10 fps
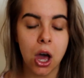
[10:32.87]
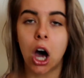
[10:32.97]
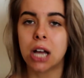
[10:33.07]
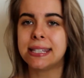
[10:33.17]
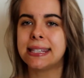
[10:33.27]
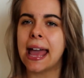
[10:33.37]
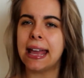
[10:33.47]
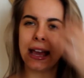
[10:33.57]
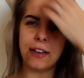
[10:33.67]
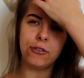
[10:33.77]
I'd
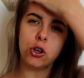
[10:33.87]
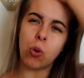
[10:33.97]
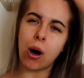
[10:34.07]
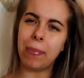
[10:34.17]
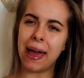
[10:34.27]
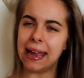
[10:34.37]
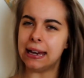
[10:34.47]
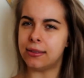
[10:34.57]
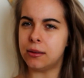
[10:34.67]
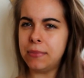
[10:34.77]
say if you are
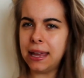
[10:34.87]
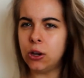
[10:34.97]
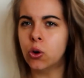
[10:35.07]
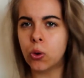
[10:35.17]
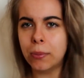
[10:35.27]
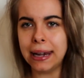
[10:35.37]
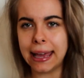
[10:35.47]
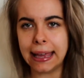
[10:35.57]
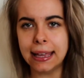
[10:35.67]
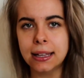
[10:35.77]
paler than me
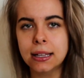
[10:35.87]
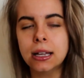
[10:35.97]
normally,